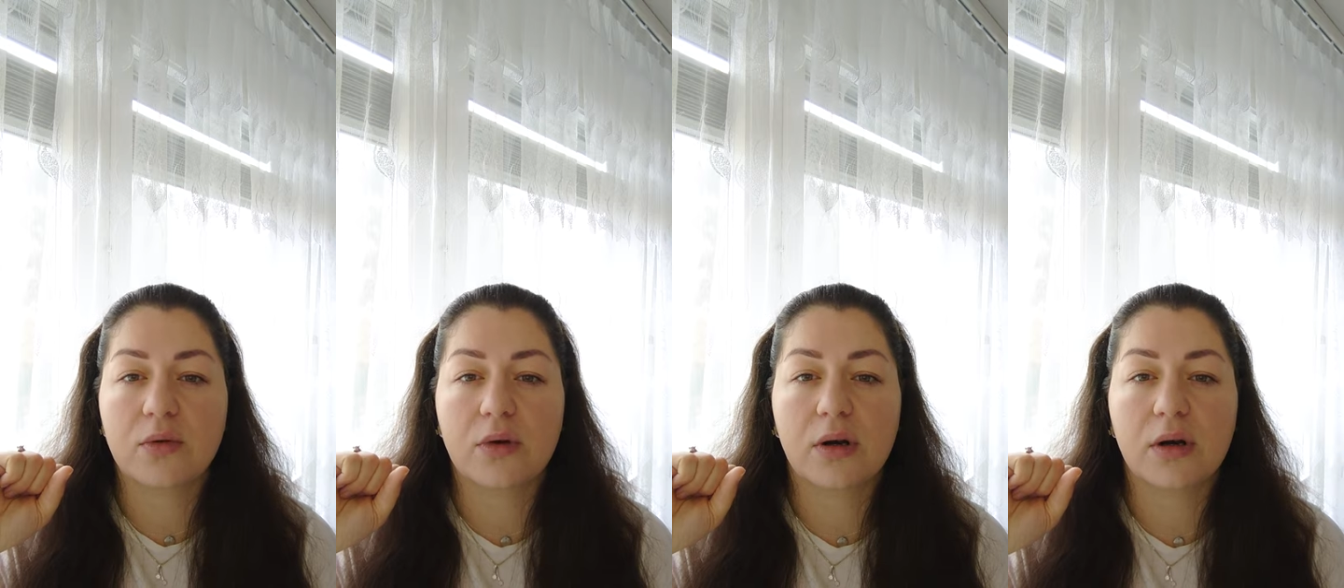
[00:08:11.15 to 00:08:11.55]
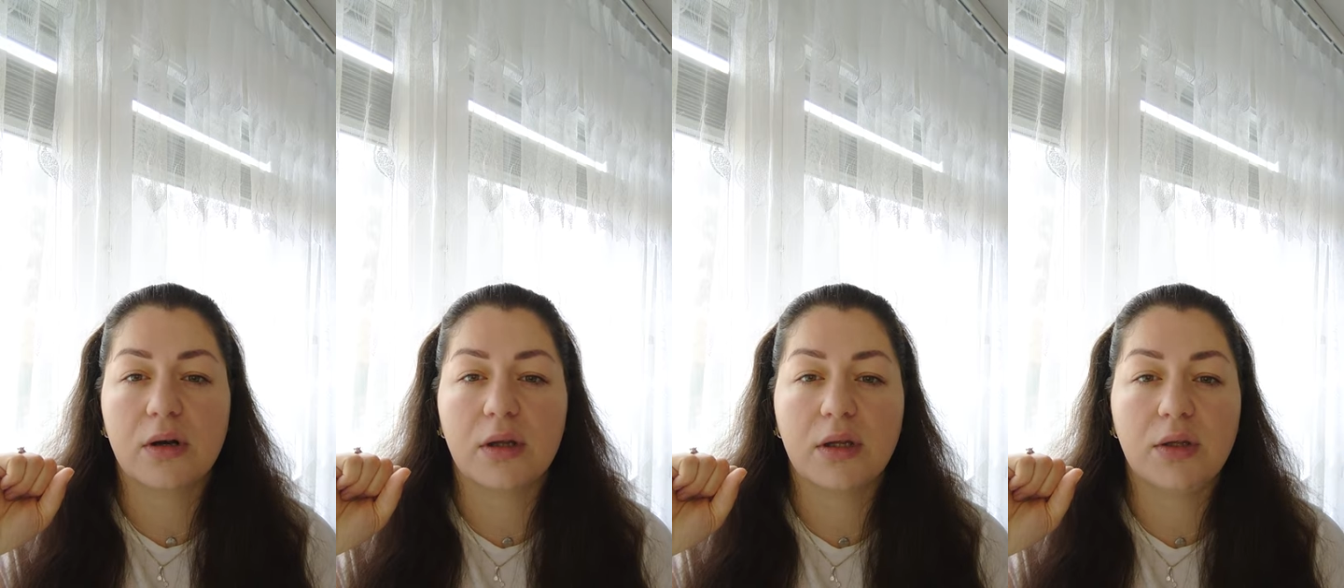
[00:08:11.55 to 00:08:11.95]

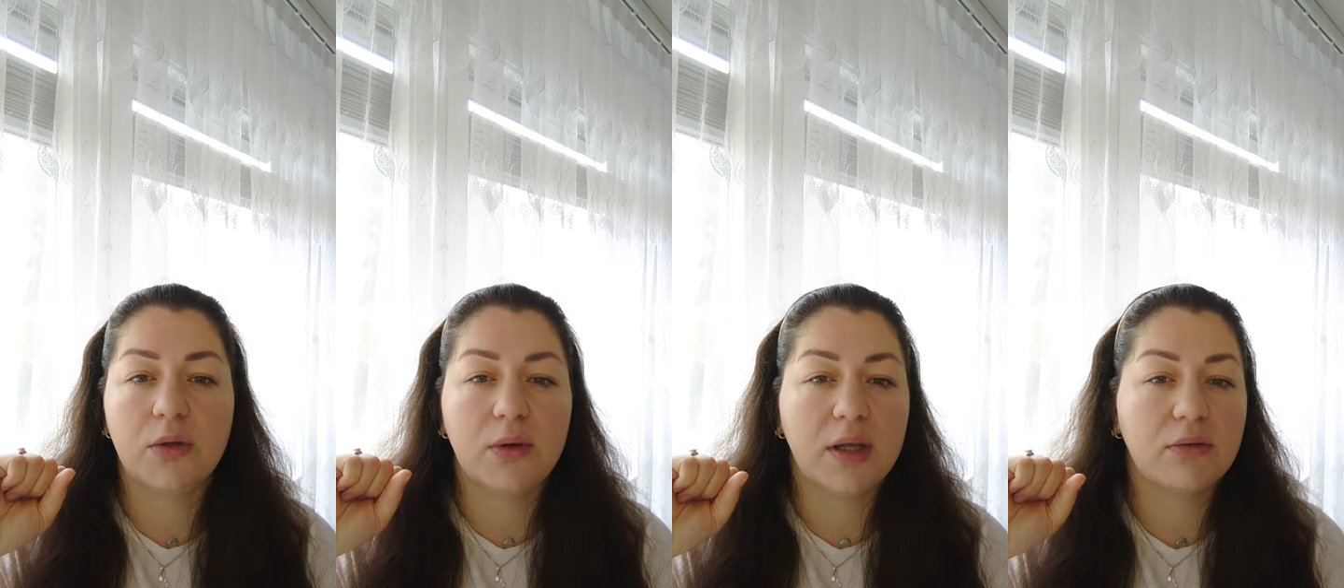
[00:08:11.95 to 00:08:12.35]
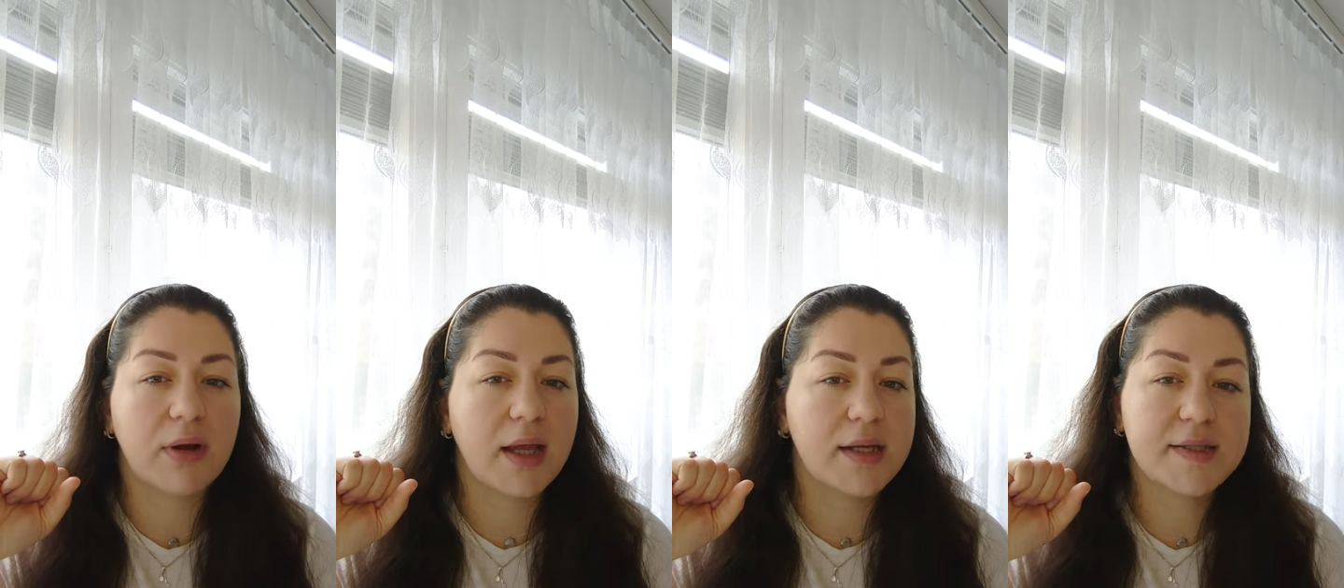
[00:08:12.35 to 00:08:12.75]
or you can
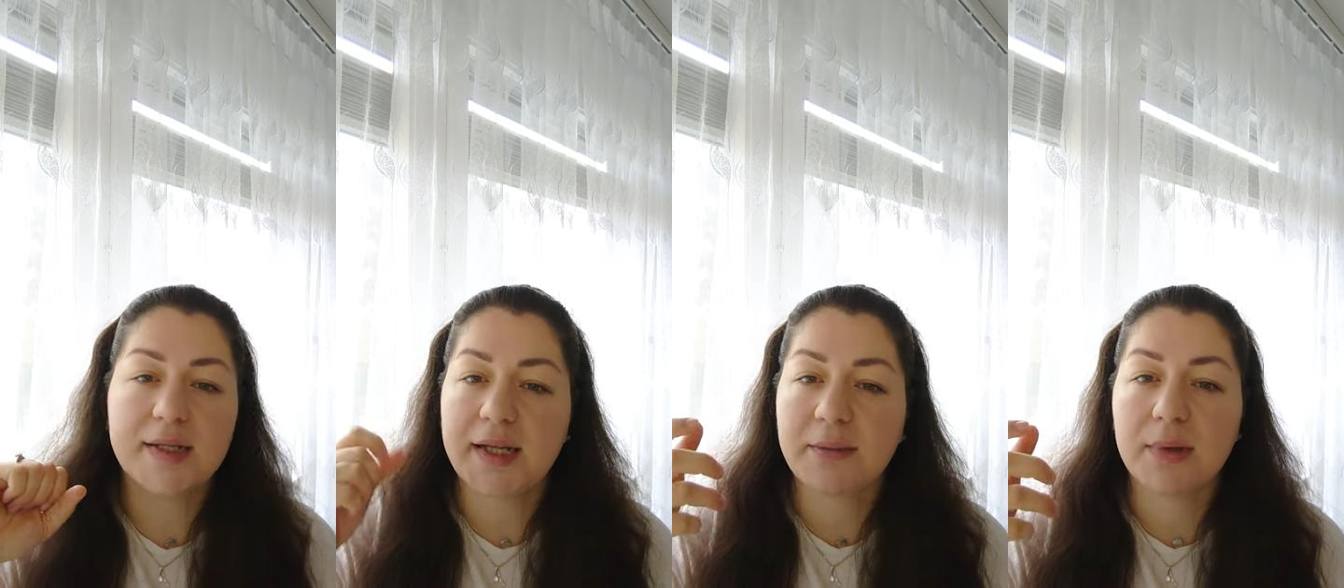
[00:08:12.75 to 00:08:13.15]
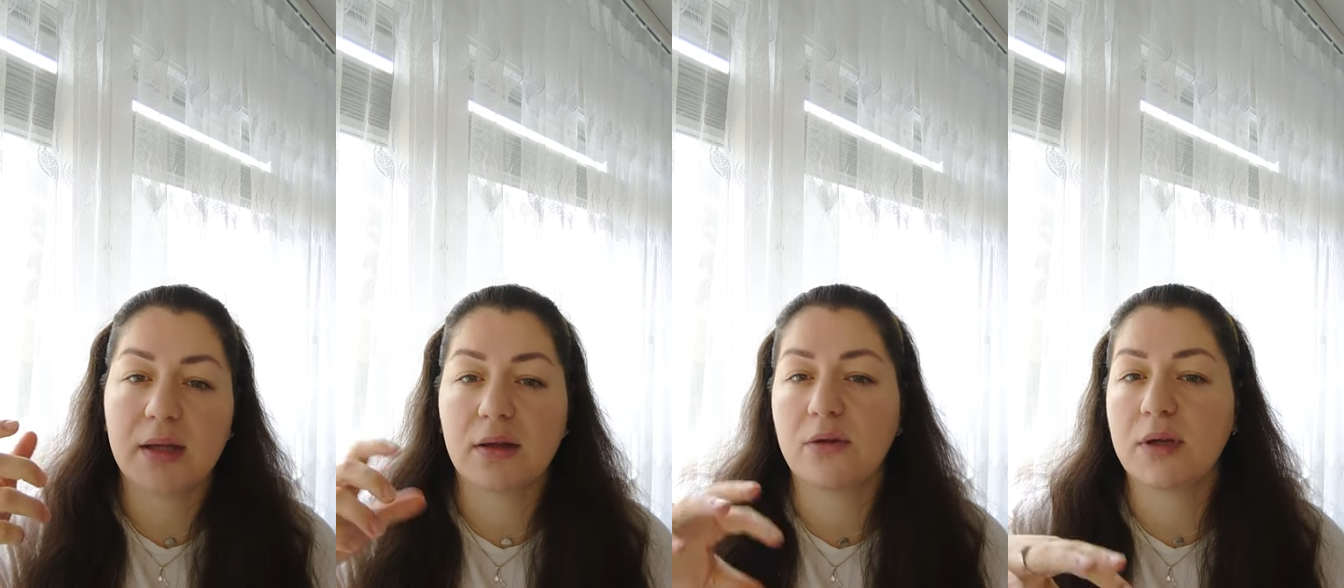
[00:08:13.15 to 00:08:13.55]
write us an
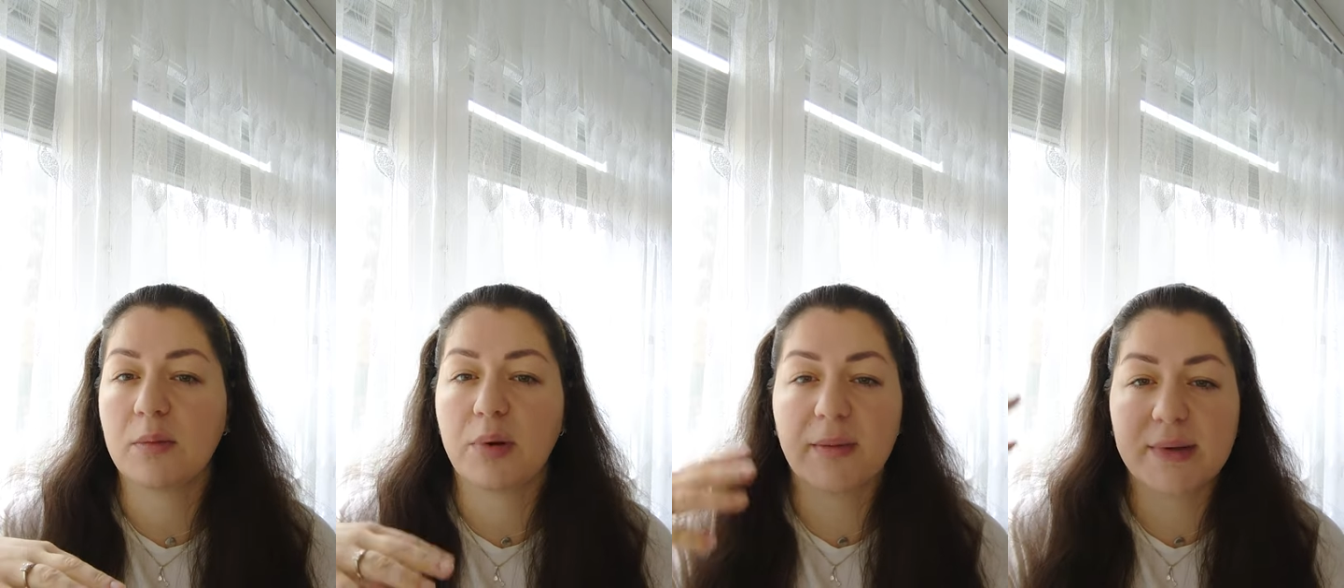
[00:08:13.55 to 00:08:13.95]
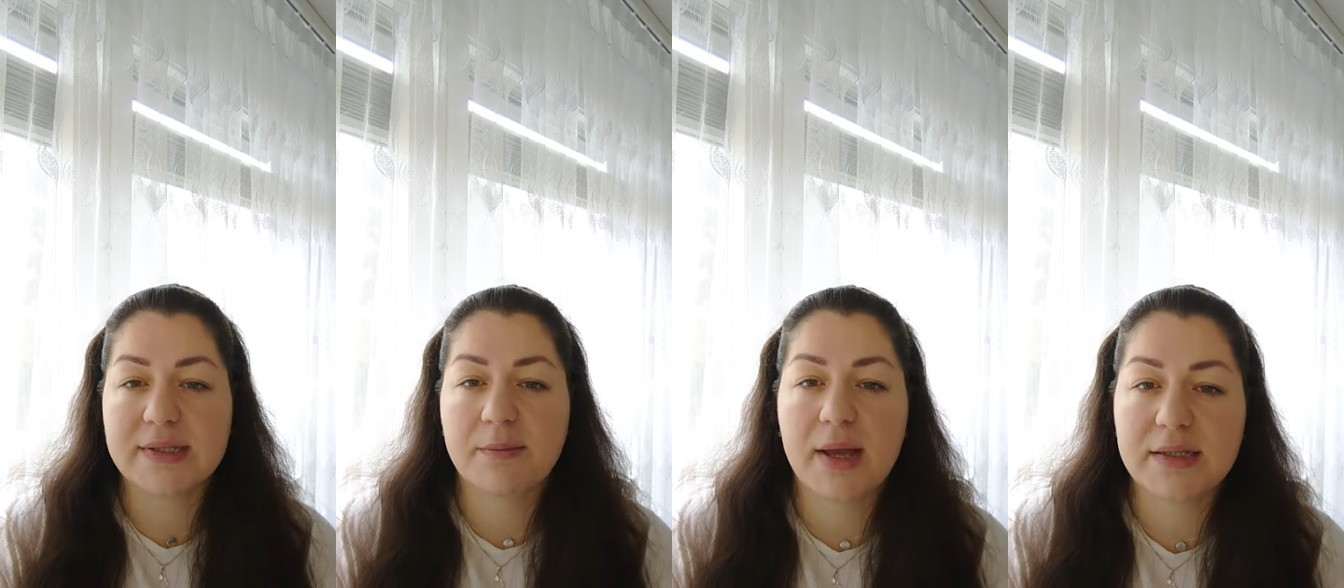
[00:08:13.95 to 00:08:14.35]
email, you can pop
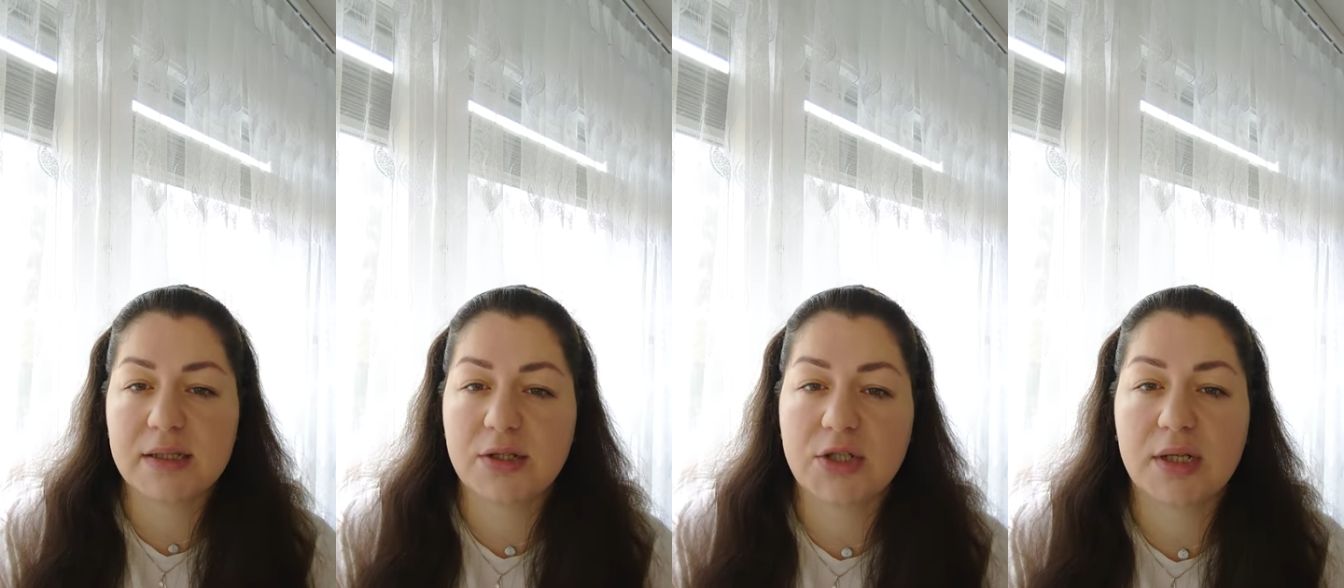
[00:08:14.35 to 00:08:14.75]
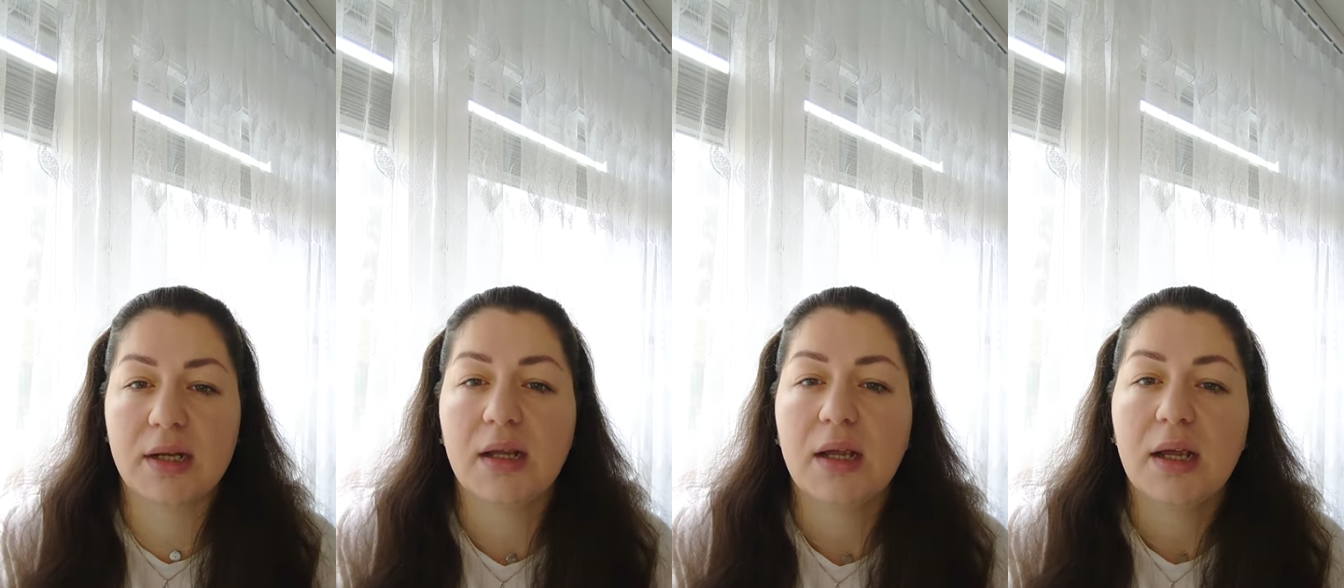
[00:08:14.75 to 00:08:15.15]
us a message in